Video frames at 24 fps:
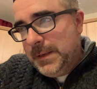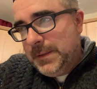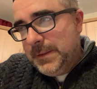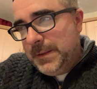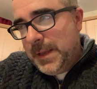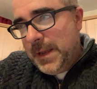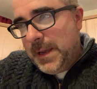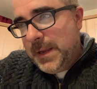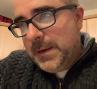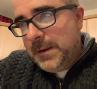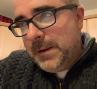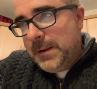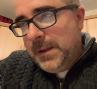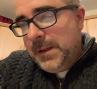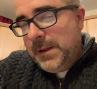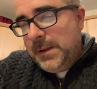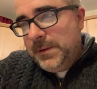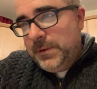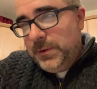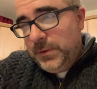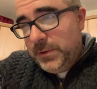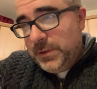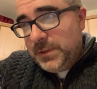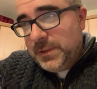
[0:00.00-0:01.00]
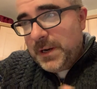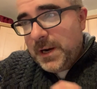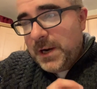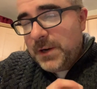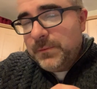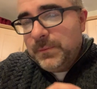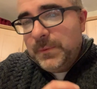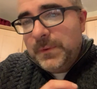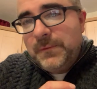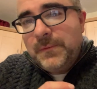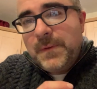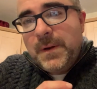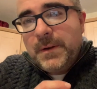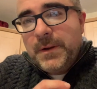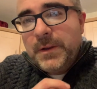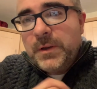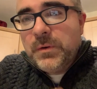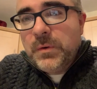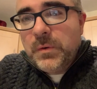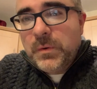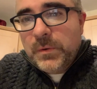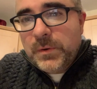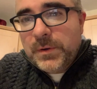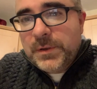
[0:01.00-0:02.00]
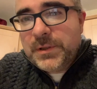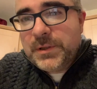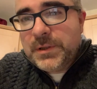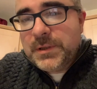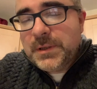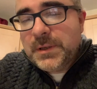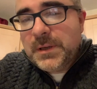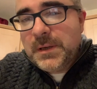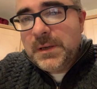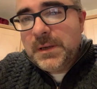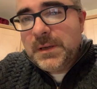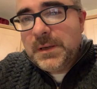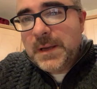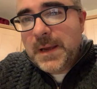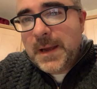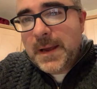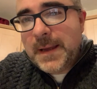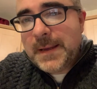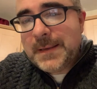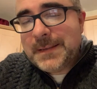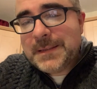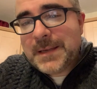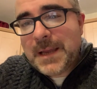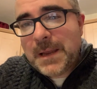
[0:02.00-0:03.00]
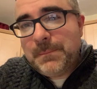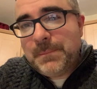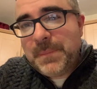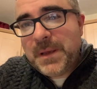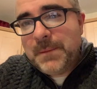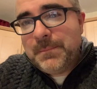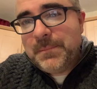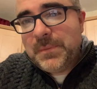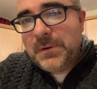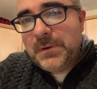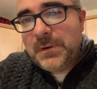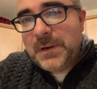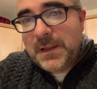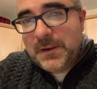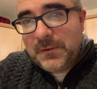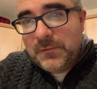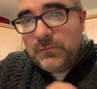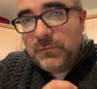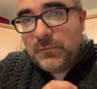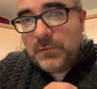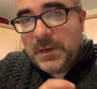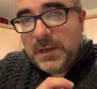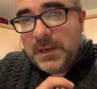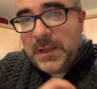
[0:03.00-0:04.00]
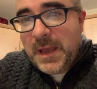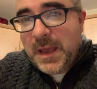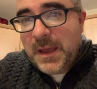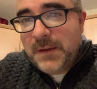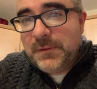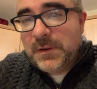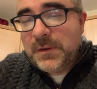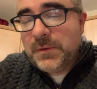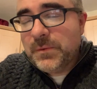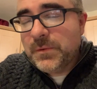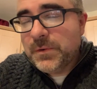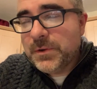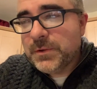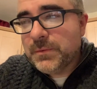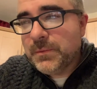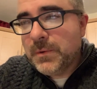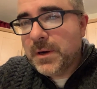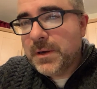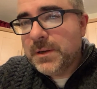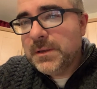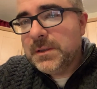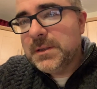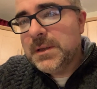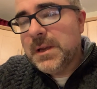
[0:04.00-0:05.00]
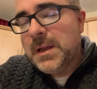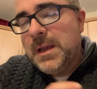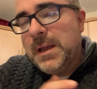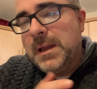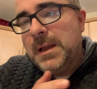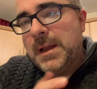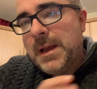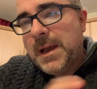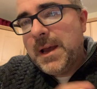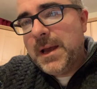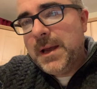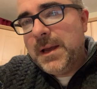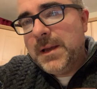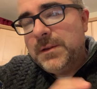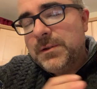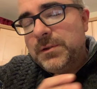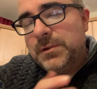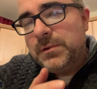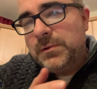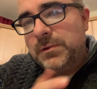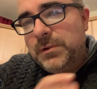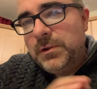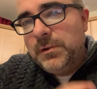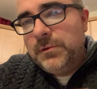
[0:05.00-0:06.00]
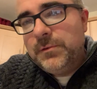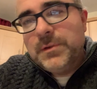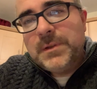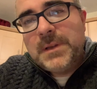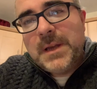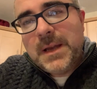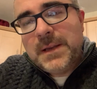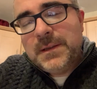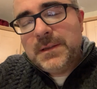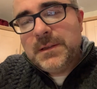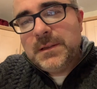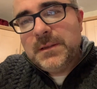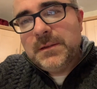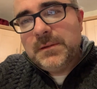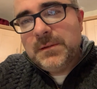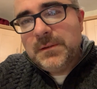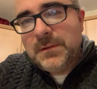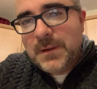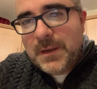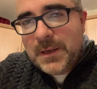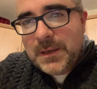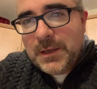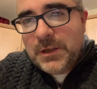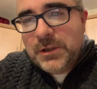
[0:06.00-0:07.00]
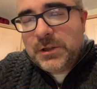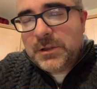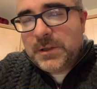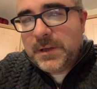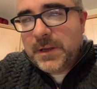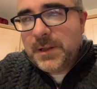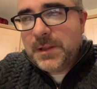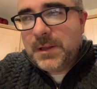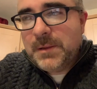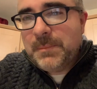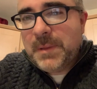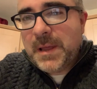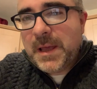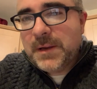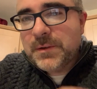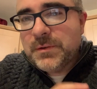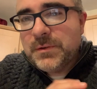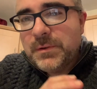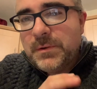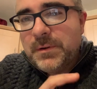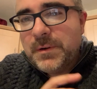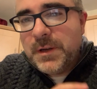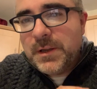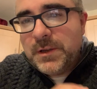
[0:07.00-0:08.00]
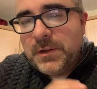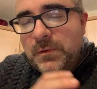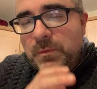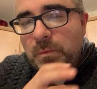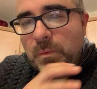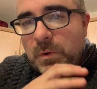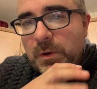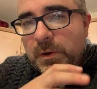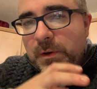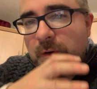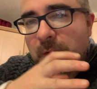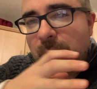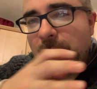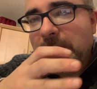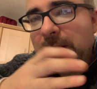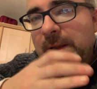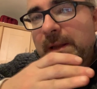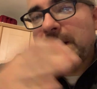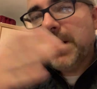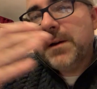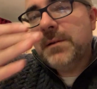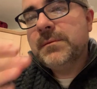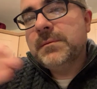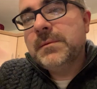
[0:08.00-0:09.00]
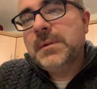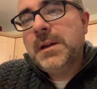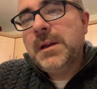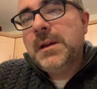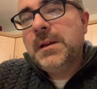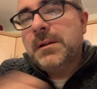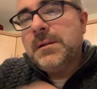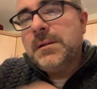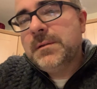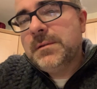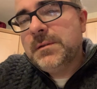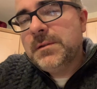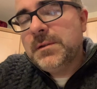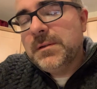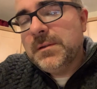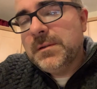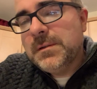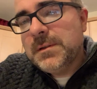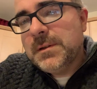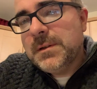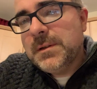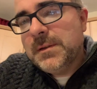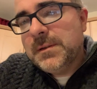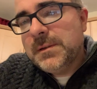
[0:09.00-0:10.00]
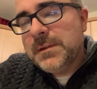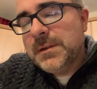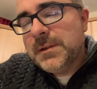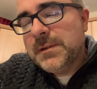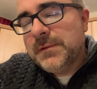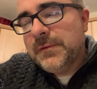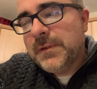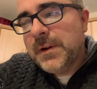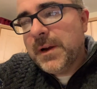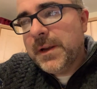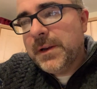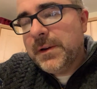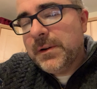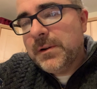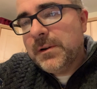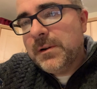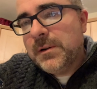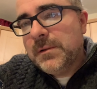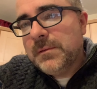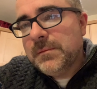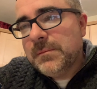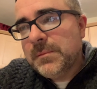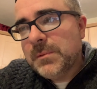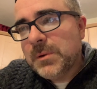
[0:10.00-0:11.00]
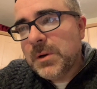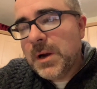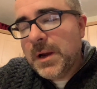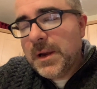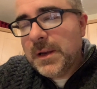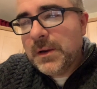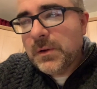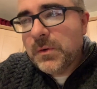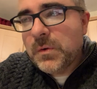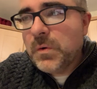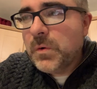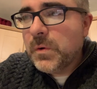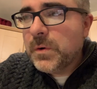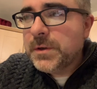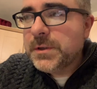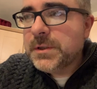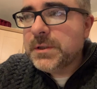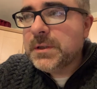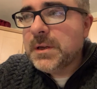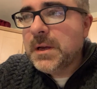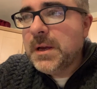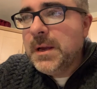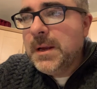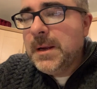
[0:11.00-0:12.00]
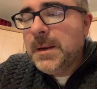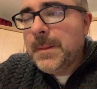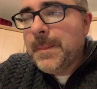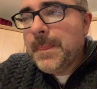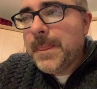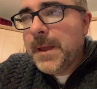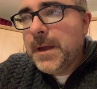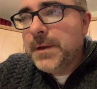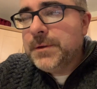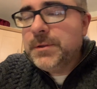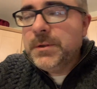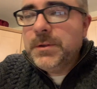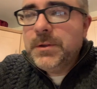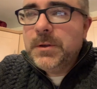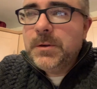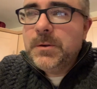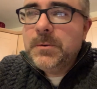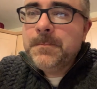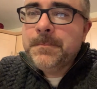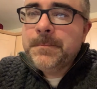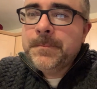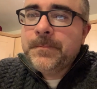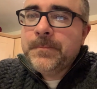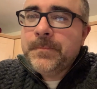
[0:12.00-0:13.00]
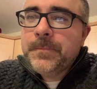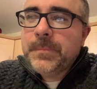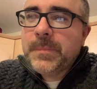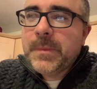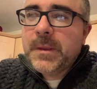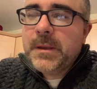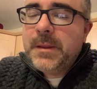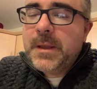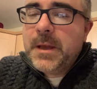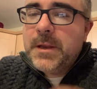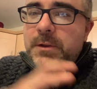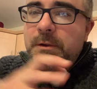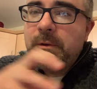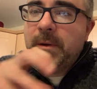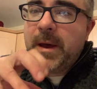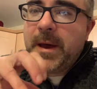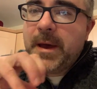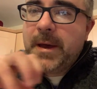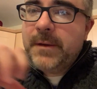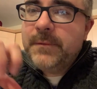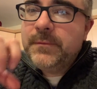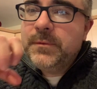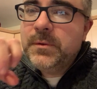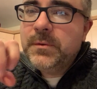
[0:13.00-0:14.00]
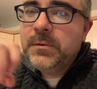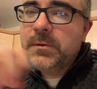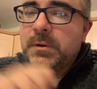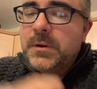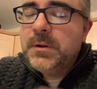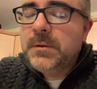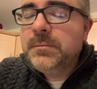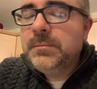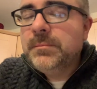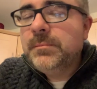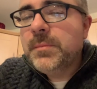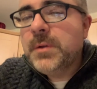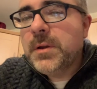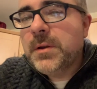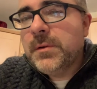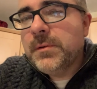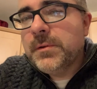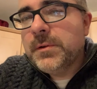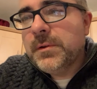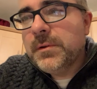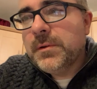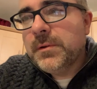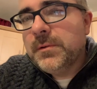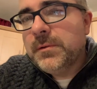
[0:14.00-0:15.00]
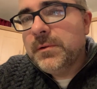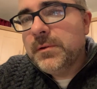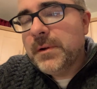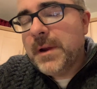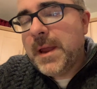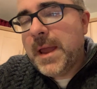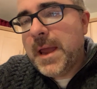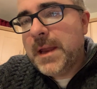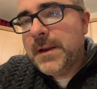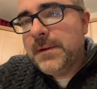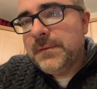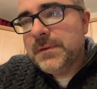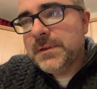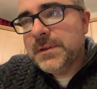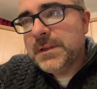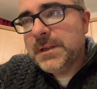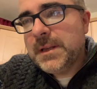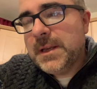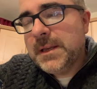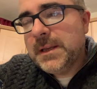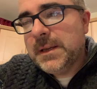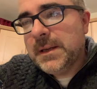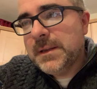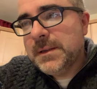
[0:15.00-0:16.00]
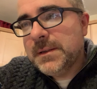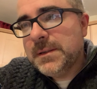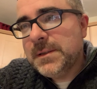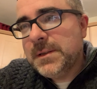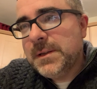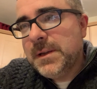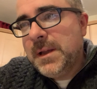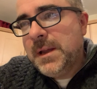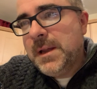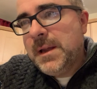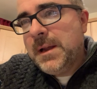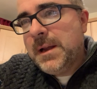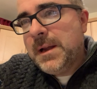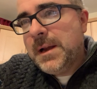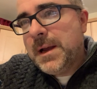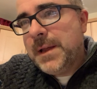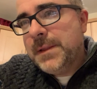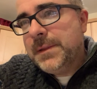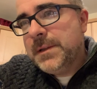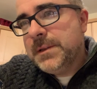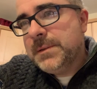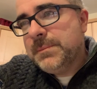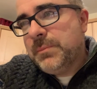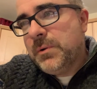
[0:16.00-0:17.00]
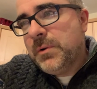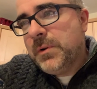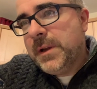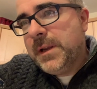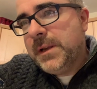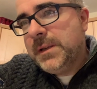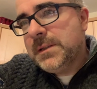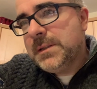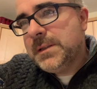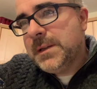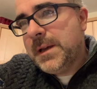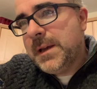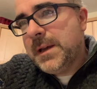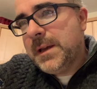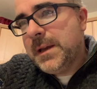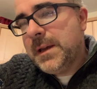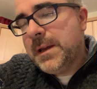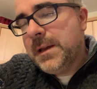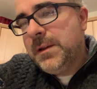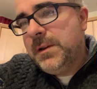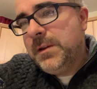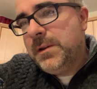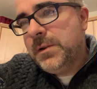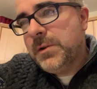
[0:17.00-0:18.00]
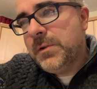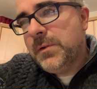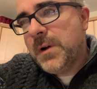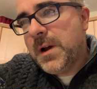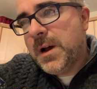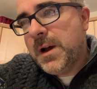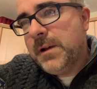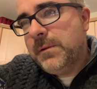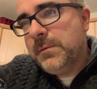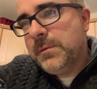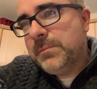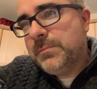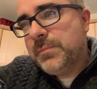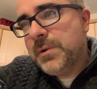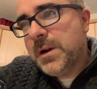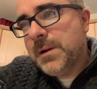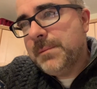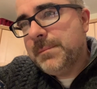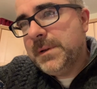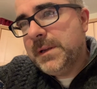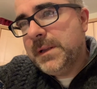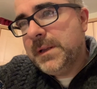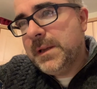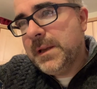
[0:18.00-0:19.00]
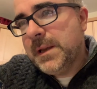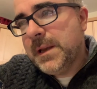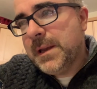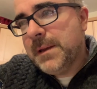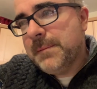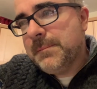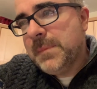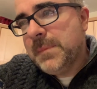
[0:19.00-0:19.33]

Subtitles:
Then you start with very coarse sandpaper, like really heavy coarse ones, and you use that initially on the blackthorn, and you work your way down to finer kind of coarse as you do. And then you have your head of the stick. And at this point, I would probably